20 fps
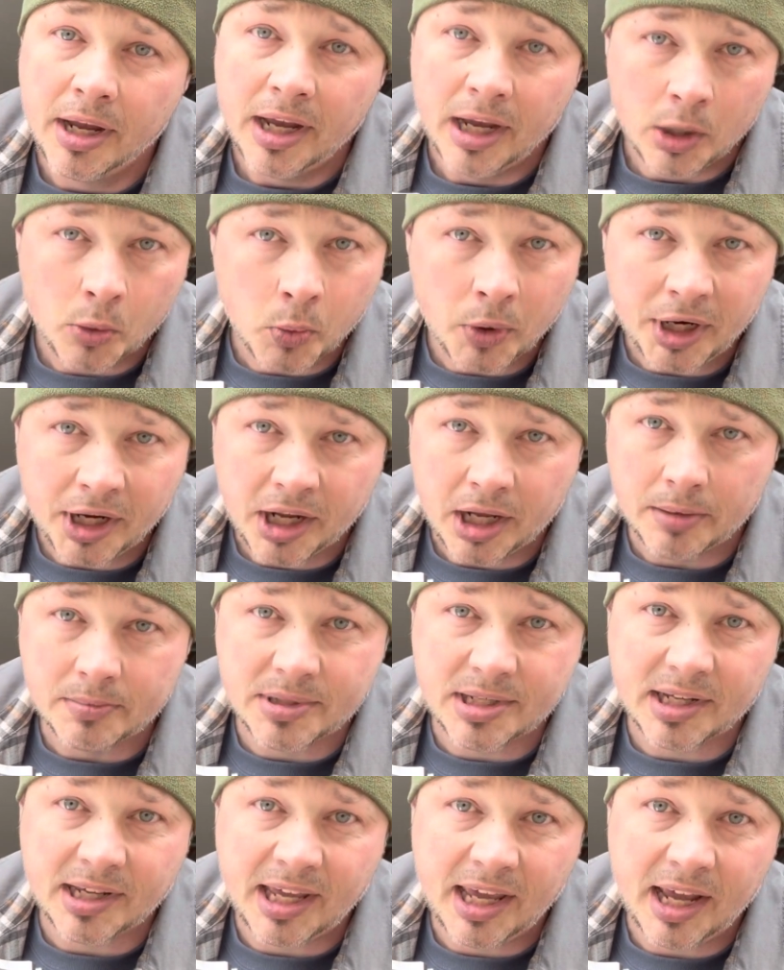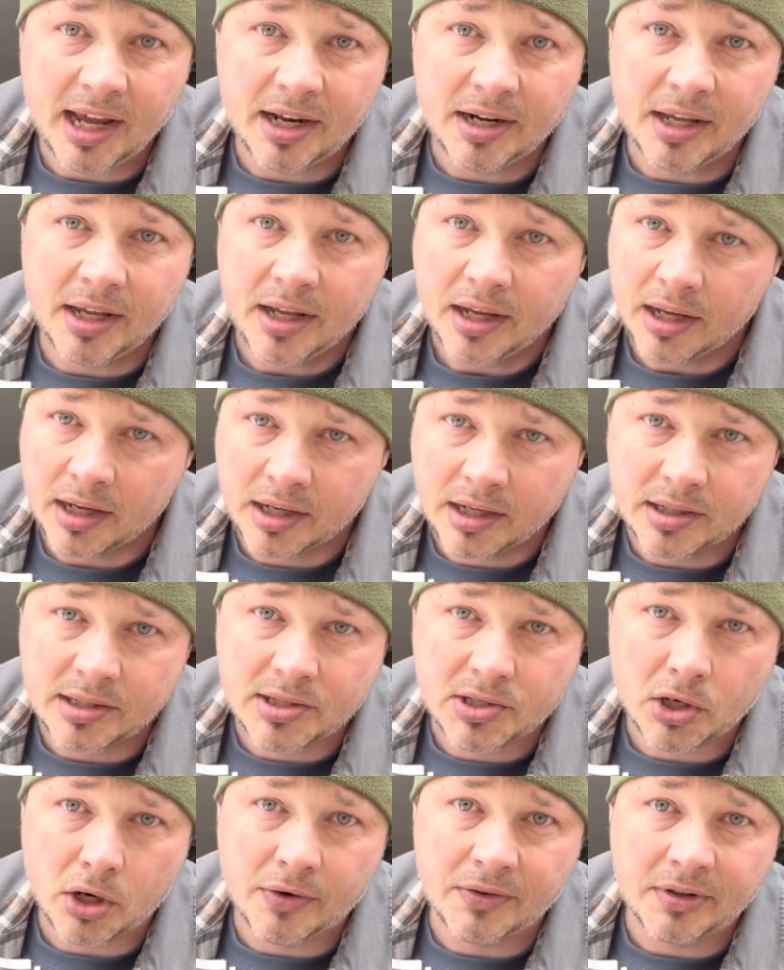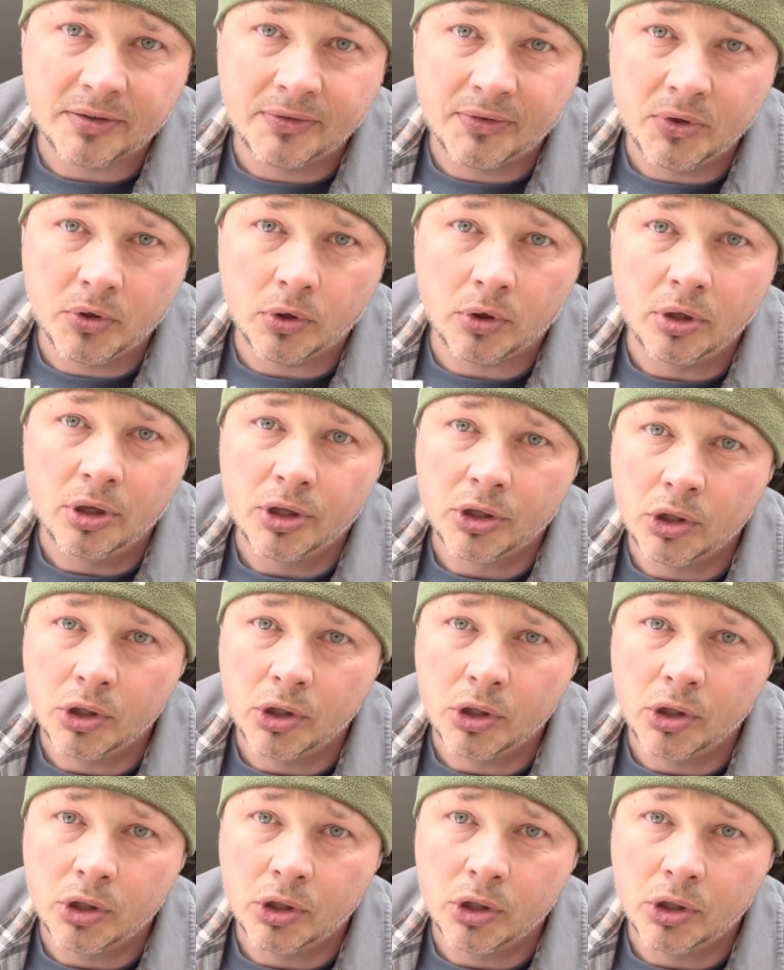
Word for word: And when it comes to canning and conserving fuel,